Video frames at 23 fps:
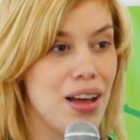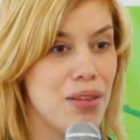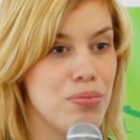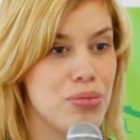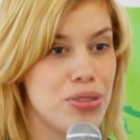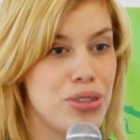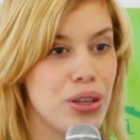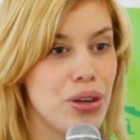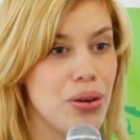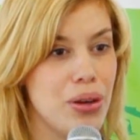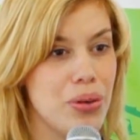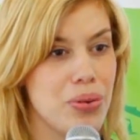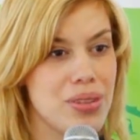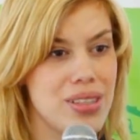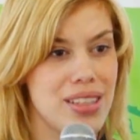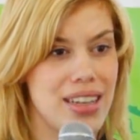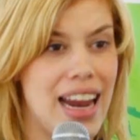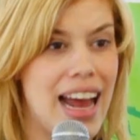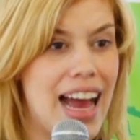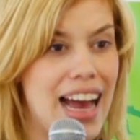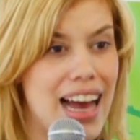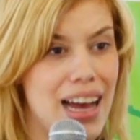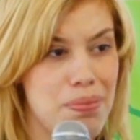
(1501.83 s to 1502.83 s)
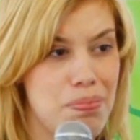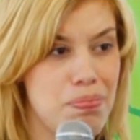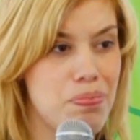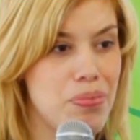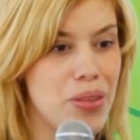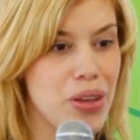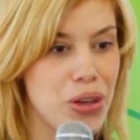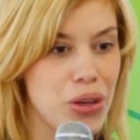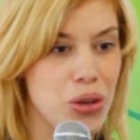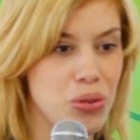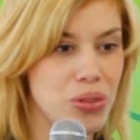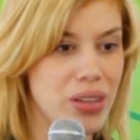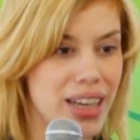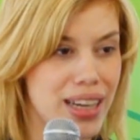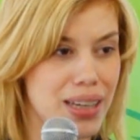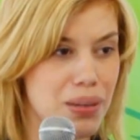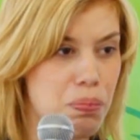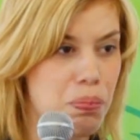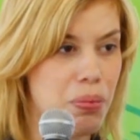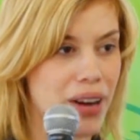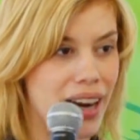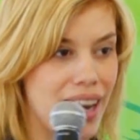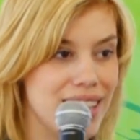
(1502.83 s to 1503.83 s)
So it was app that you'd
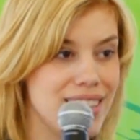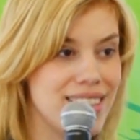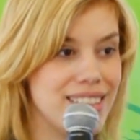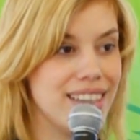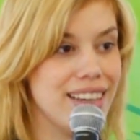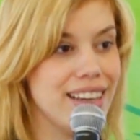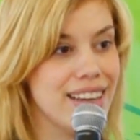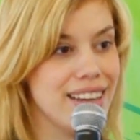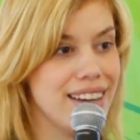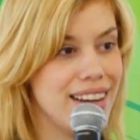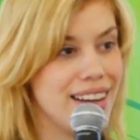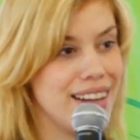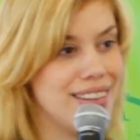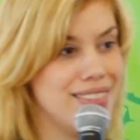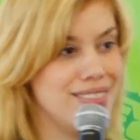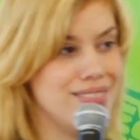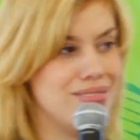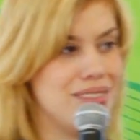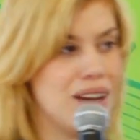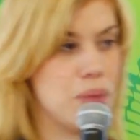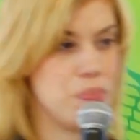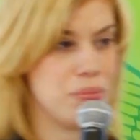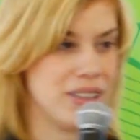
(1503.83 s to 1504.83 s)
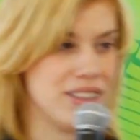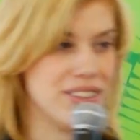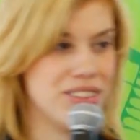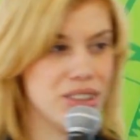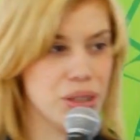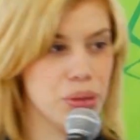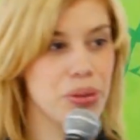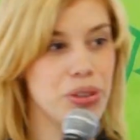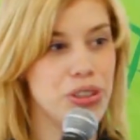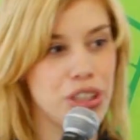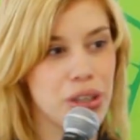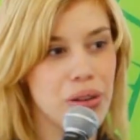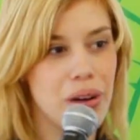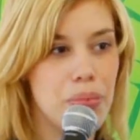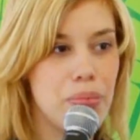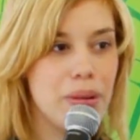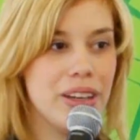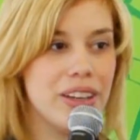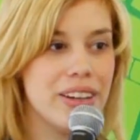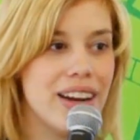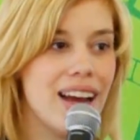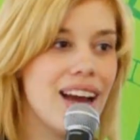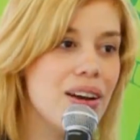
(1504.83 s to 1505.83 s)
like press it and a pizza would show up at
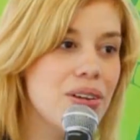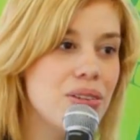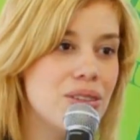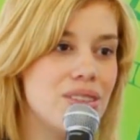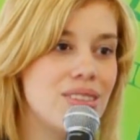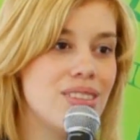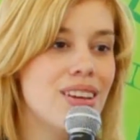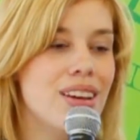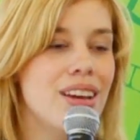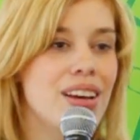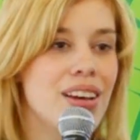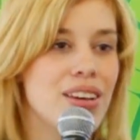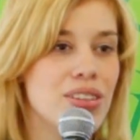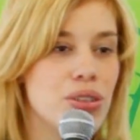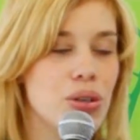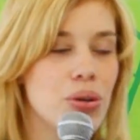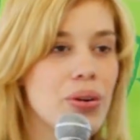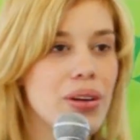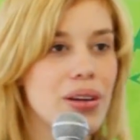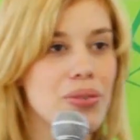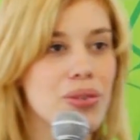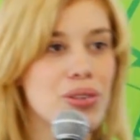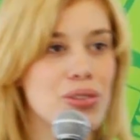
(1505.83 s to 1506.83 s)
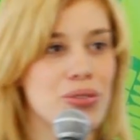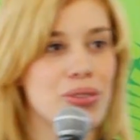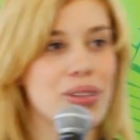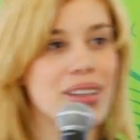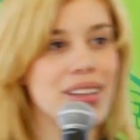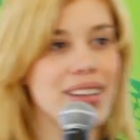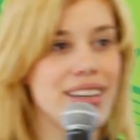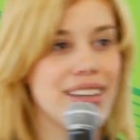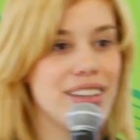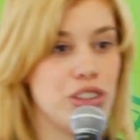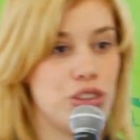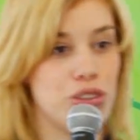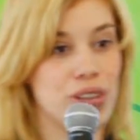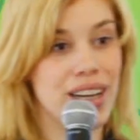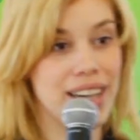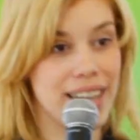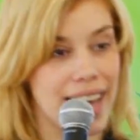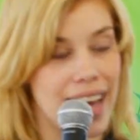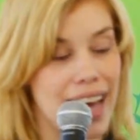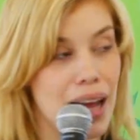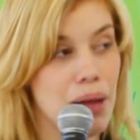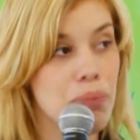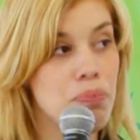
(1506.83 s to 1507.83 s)
your house. So it was really a drunk
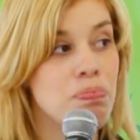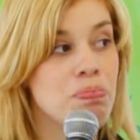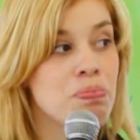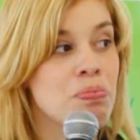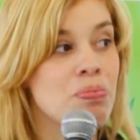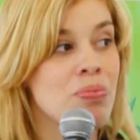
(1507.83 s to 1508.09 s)
app.